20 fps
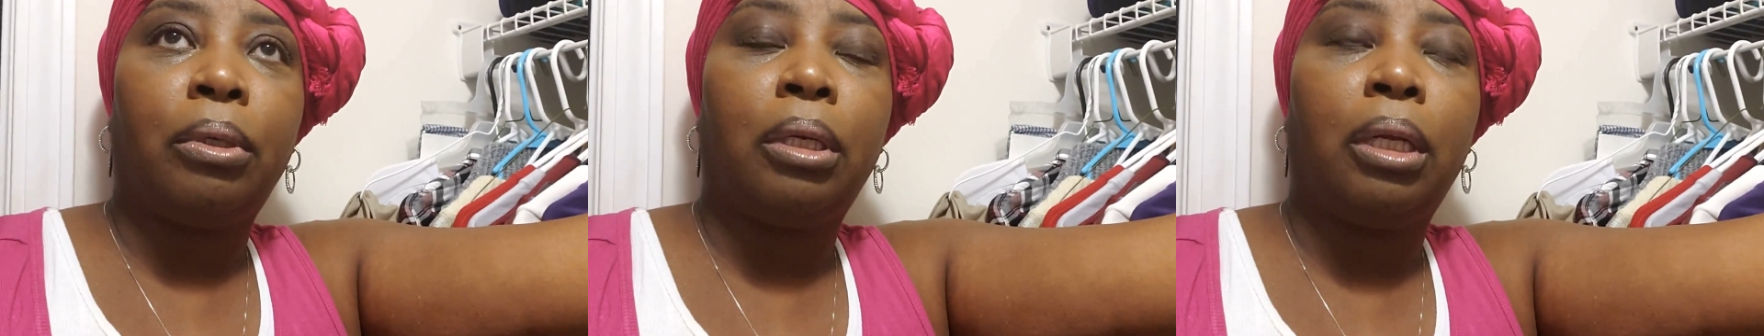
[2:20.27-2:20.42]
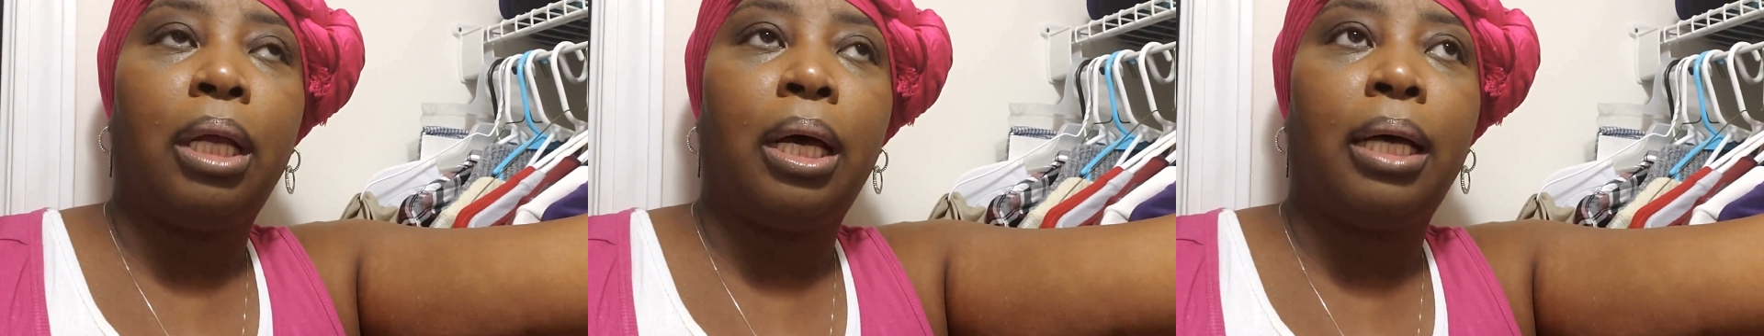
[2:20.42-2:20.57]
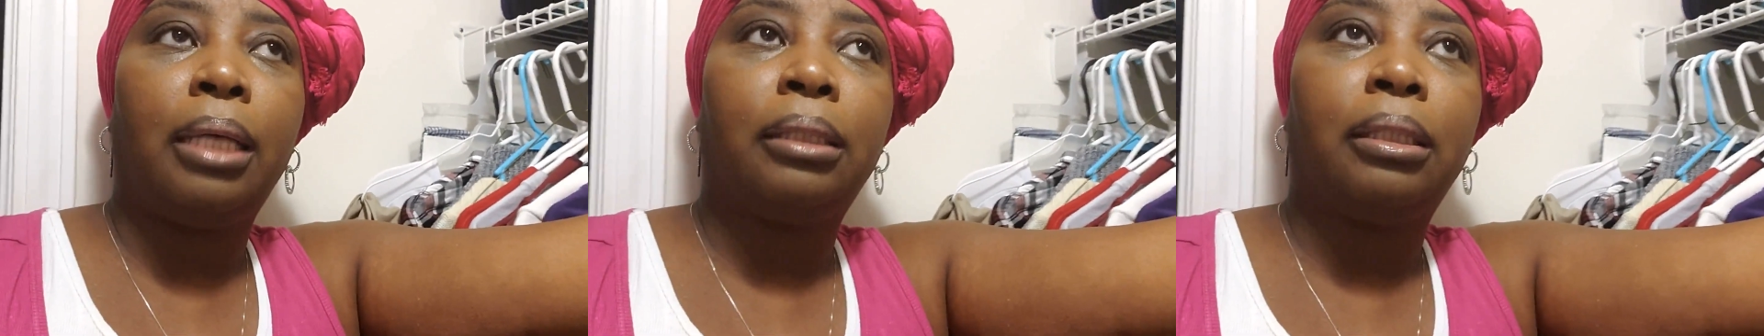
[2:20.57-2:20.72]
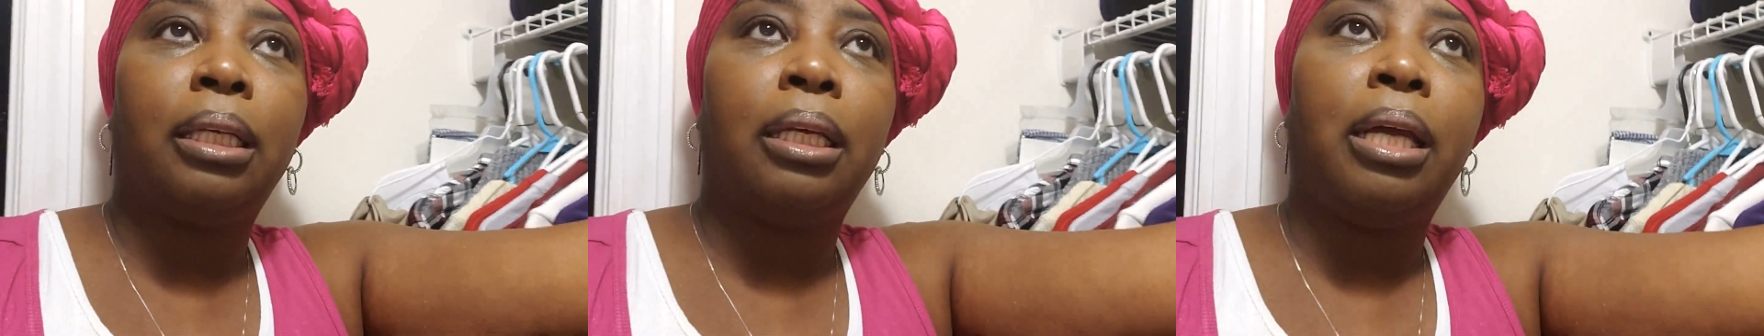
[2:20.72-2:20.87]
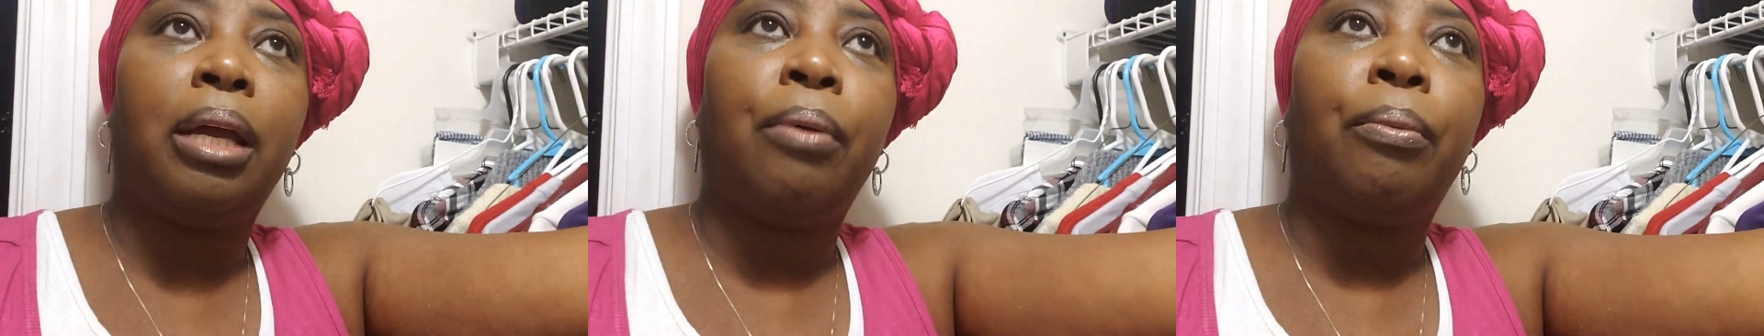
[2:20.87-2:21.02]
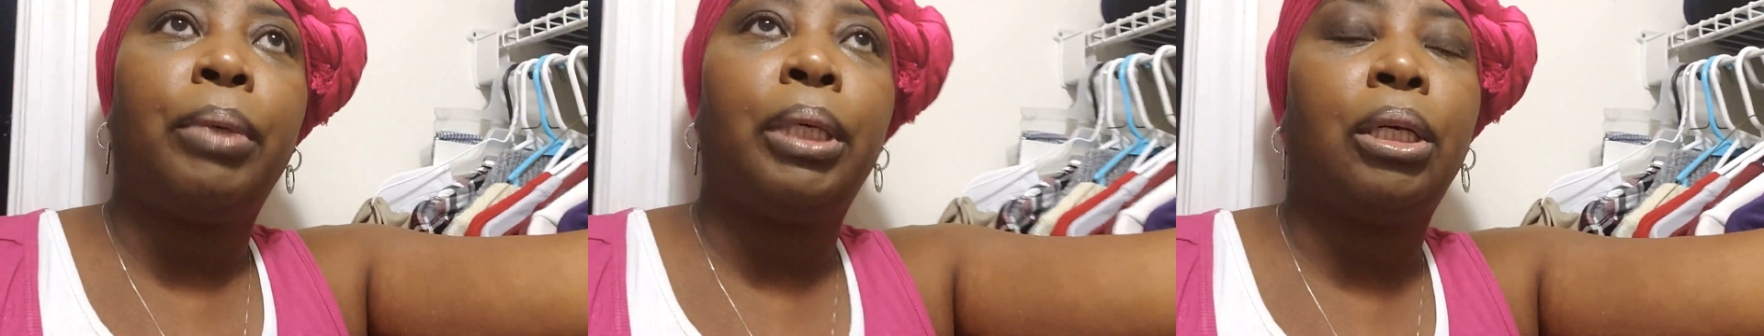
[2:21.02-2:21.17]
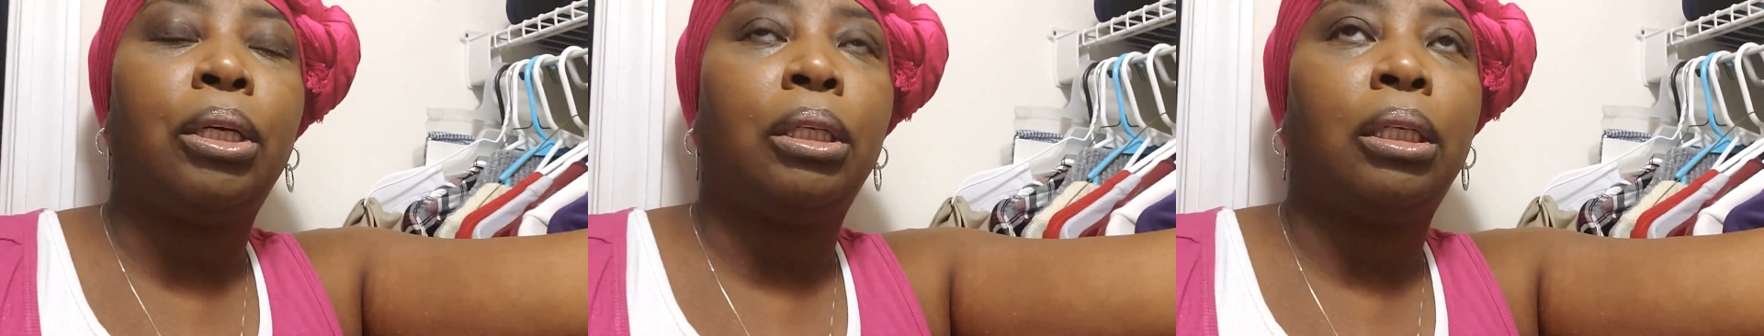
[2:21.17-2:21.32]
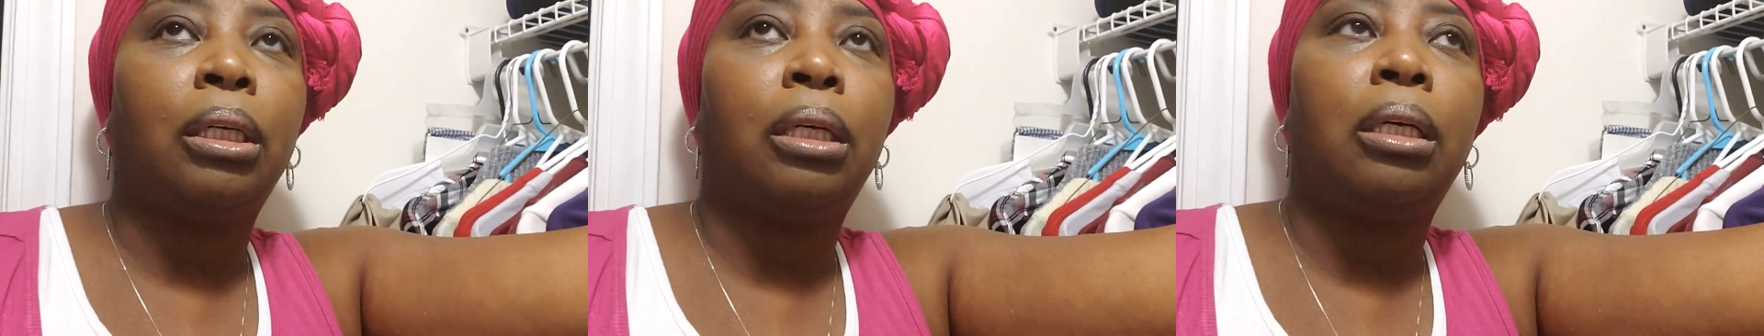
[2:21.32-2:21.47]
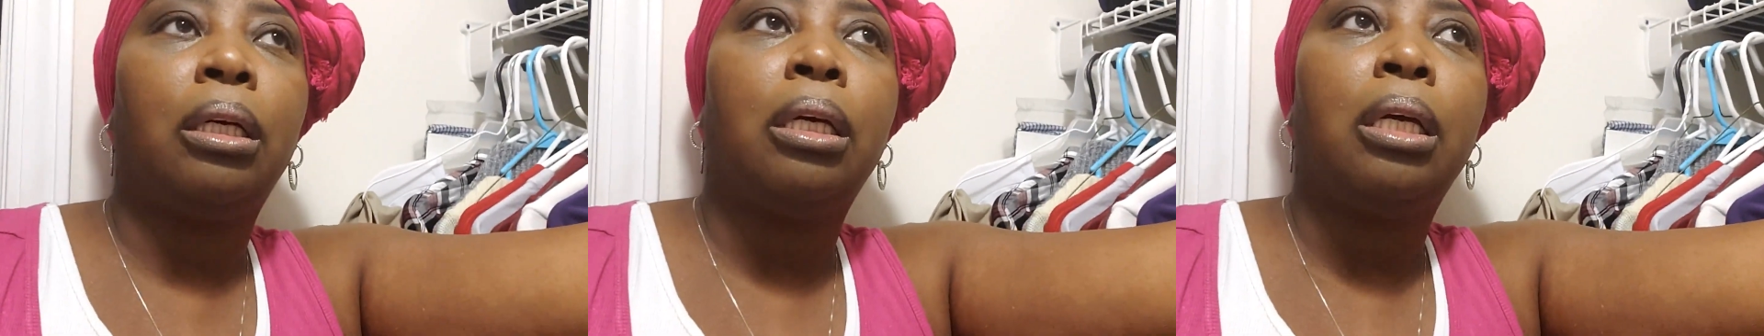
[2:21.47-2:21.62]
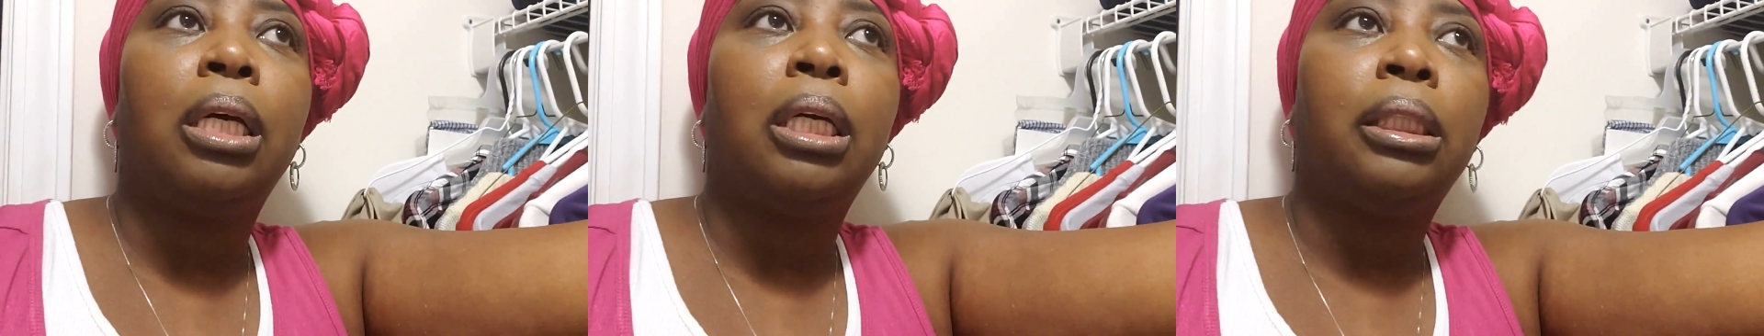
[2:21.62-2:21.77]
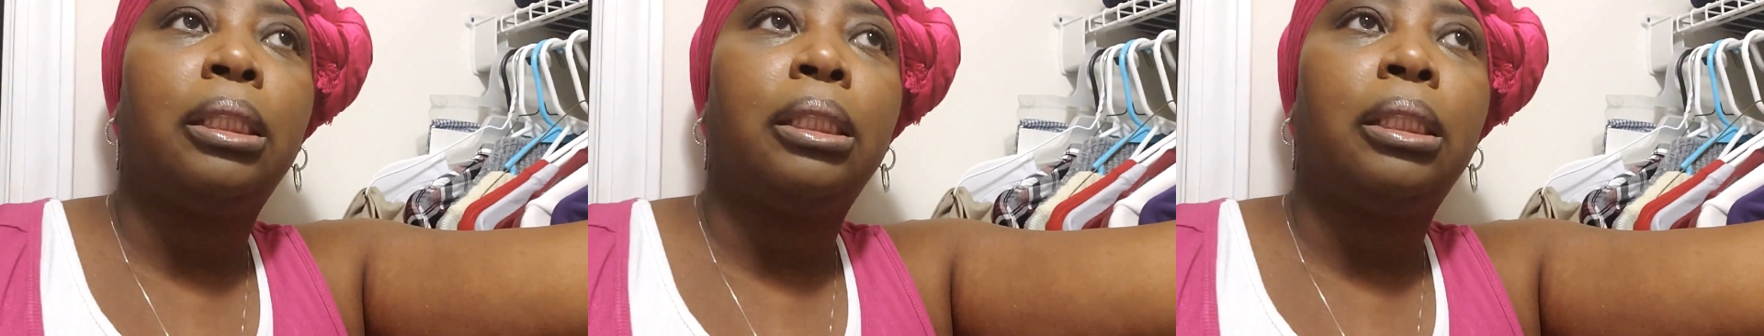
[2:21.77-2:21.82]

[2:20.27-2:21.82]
closet, and we're going to